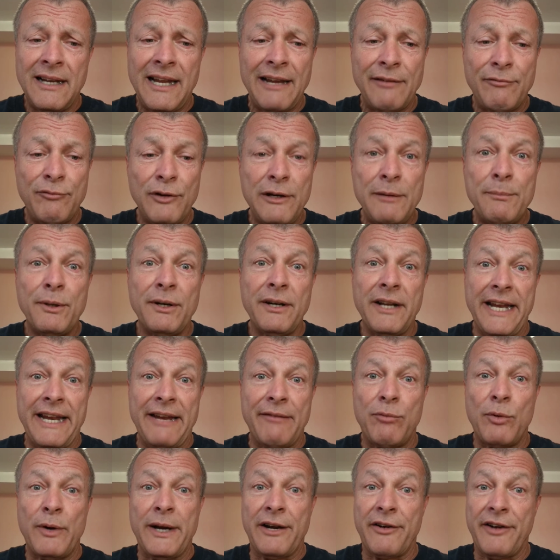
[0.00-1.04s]
if we
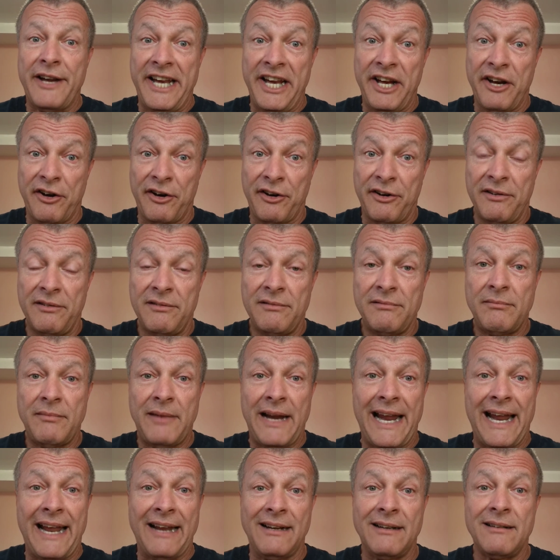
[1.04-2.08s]
believe we are here
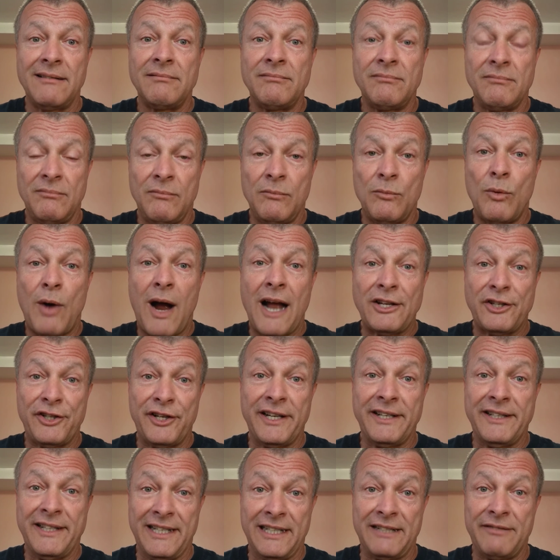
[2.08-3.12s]
and
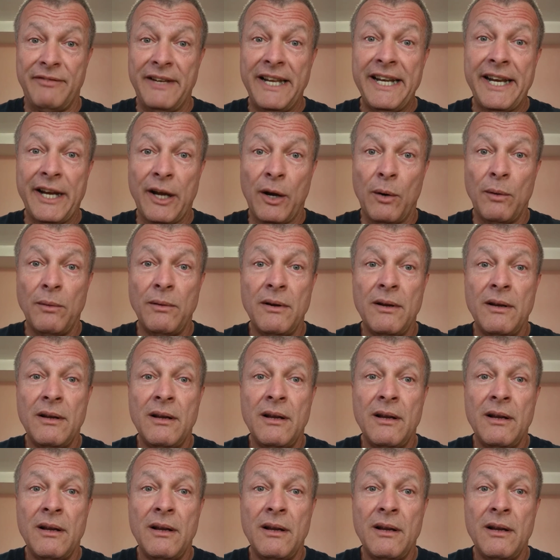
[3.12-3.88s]
watching this video,